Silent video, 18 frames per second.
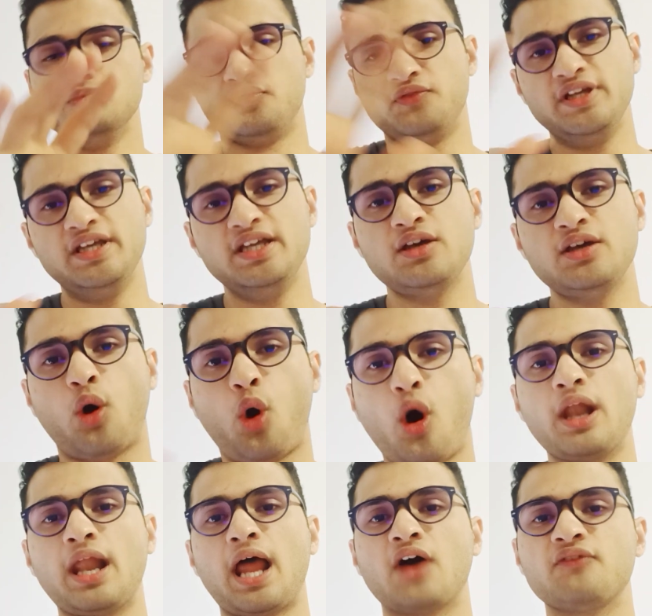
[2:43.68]
We
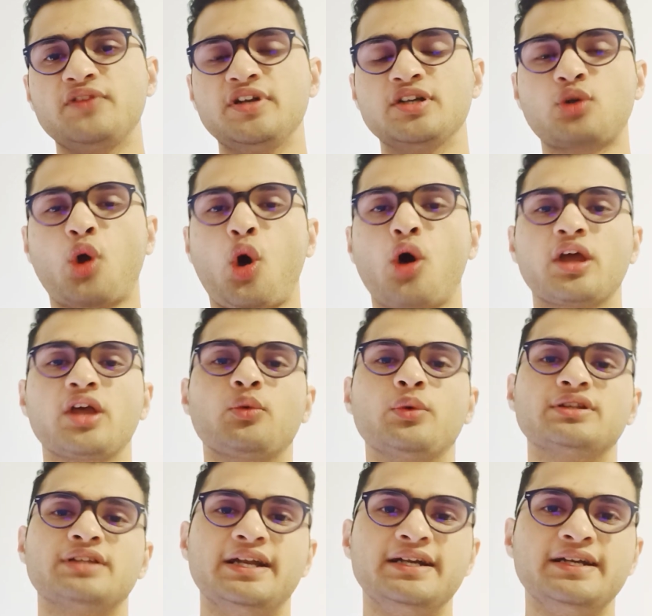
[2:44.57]
all have been talking
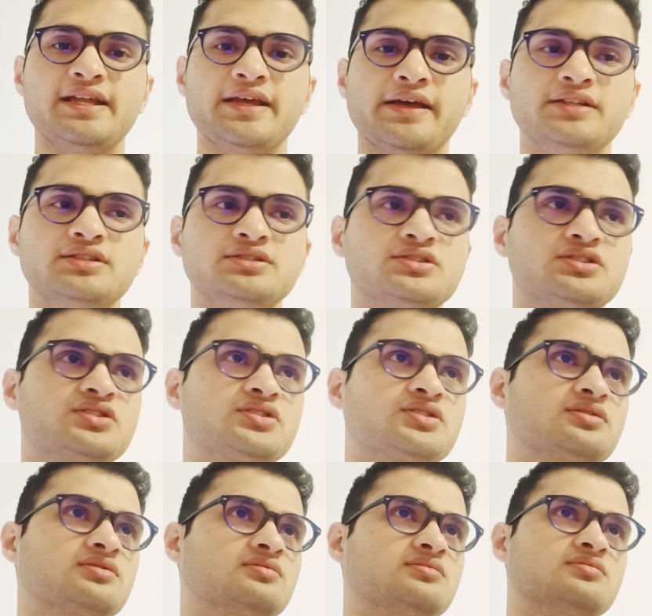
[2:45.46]
with
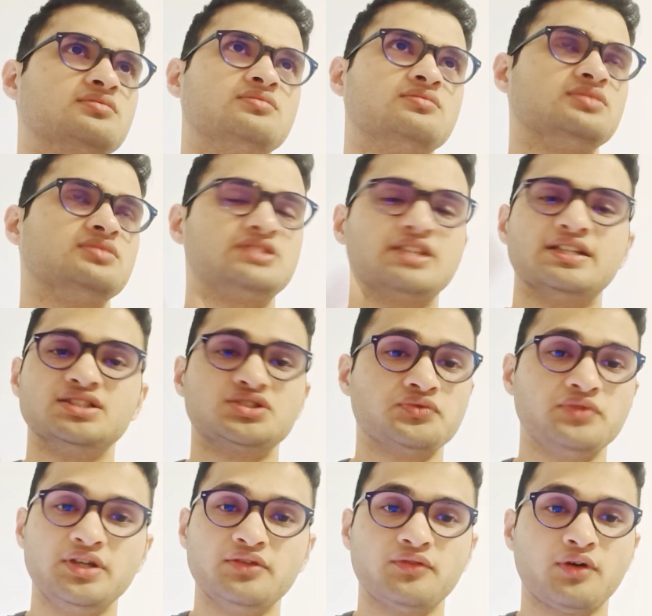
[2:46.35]
Indians
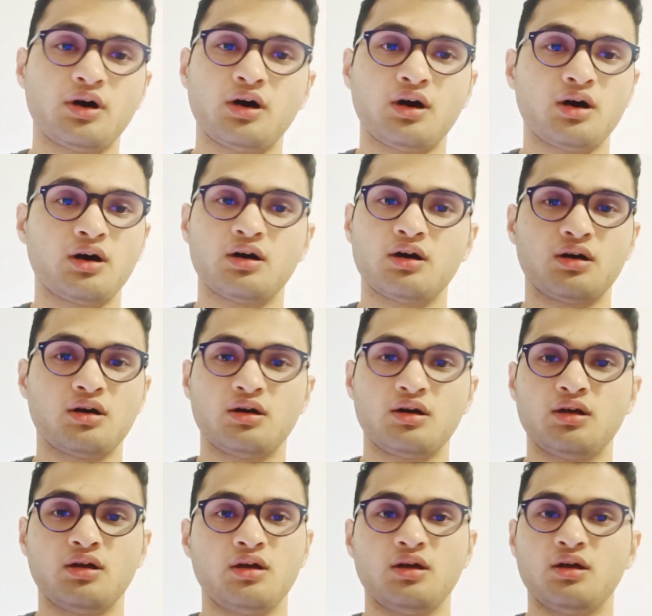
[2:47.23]
since we were
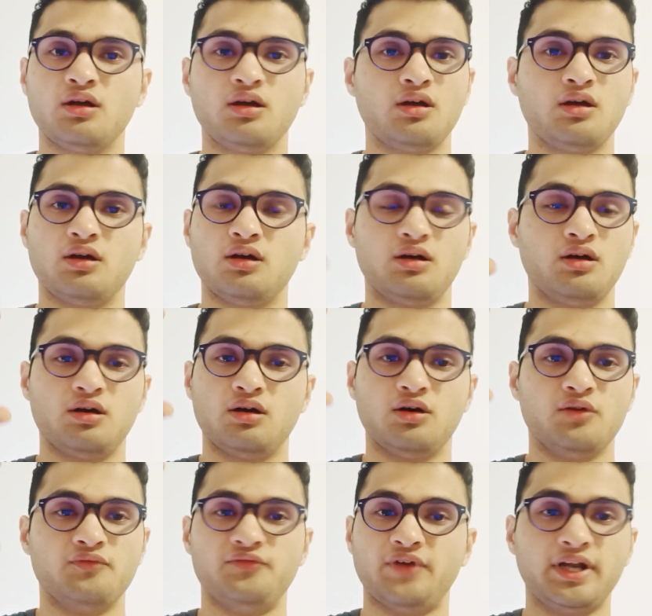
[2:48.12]

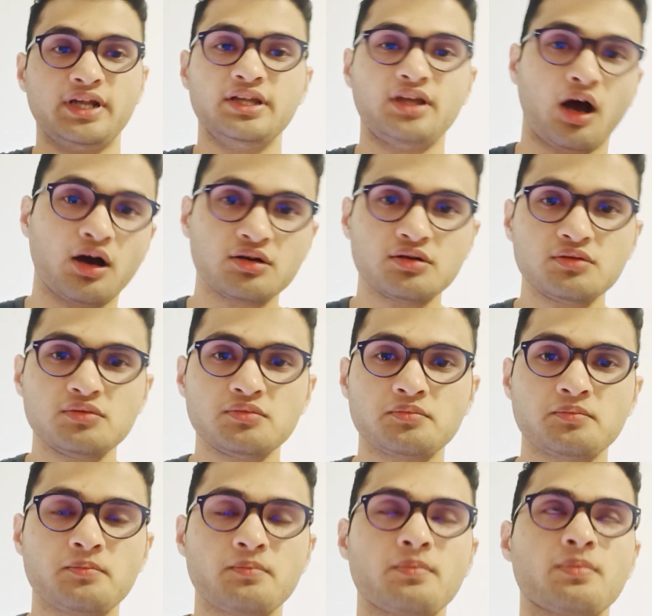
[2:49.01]
very
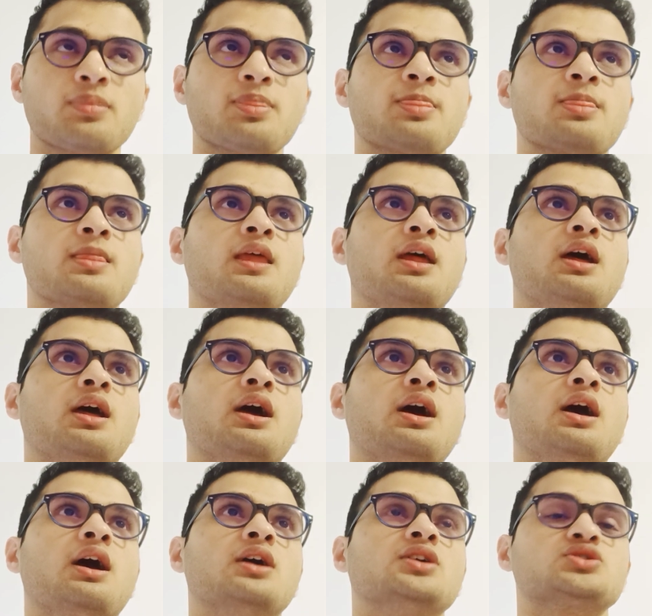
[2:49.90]
young.
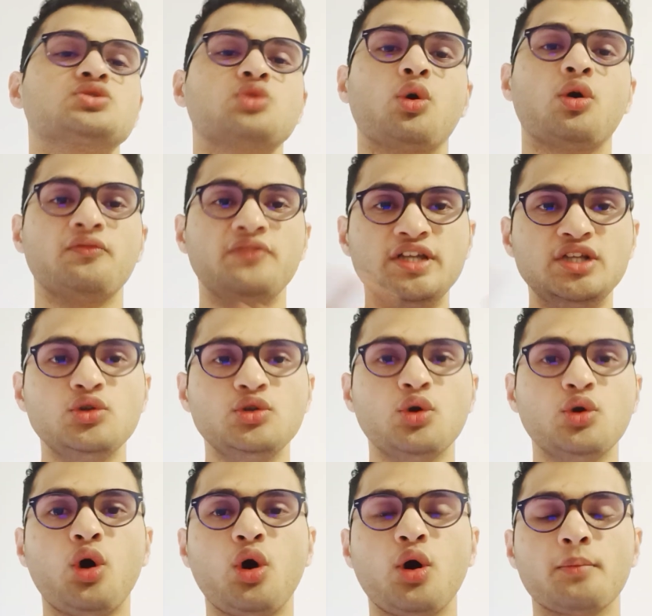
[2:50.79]
So we
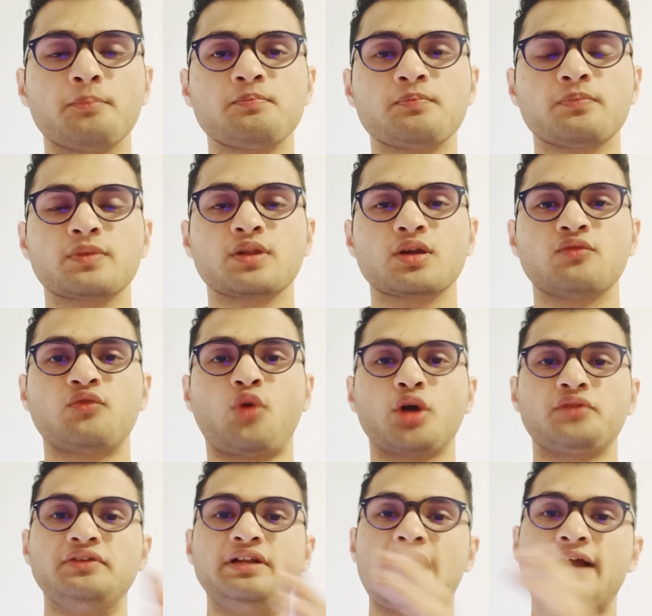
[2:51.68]
know
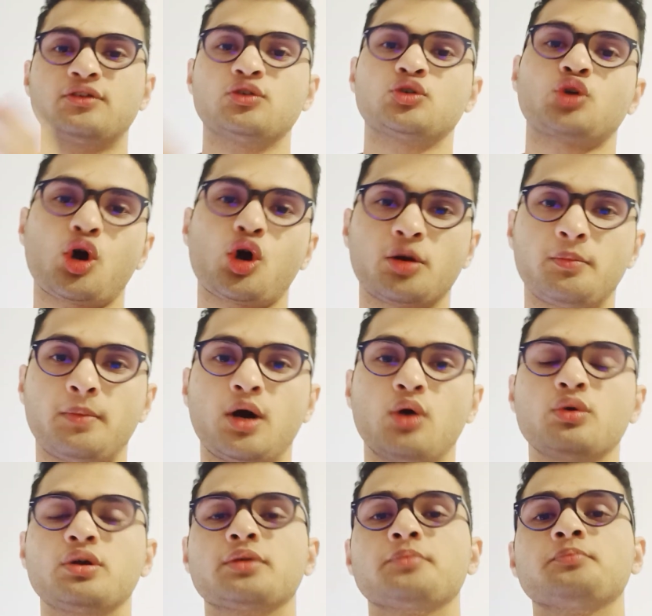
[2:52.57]
what we like to talk
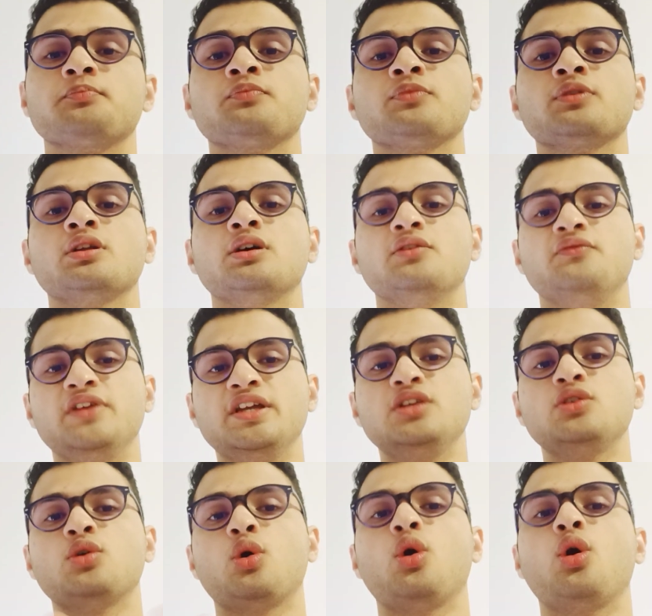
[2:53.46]
about. We
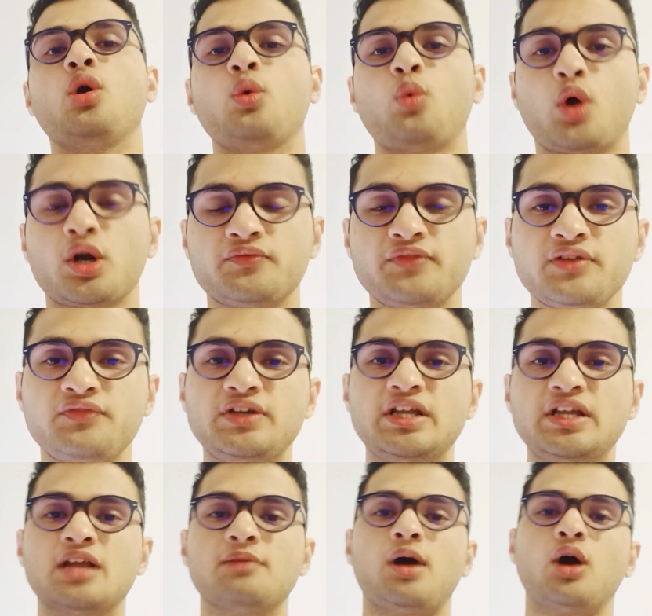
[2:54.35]
know what we
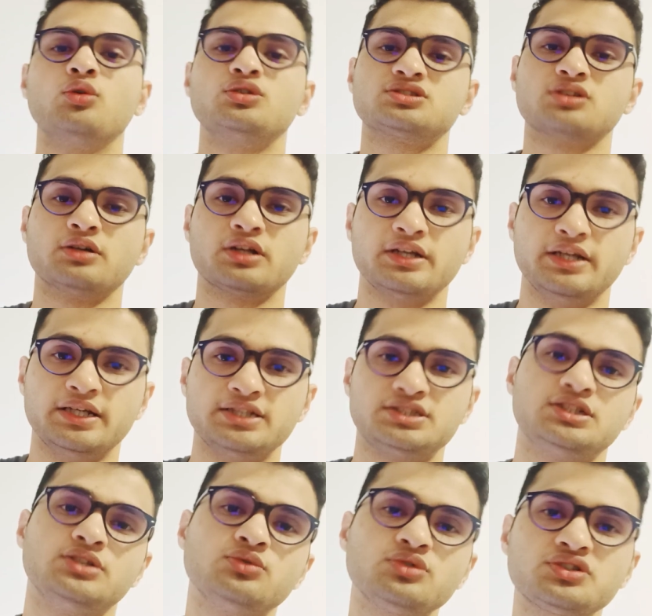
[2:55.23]
feel about certain
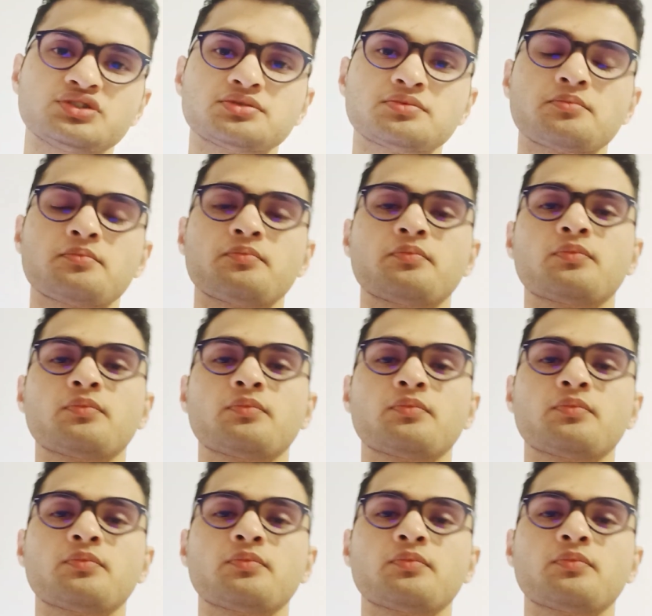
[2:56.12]
issues.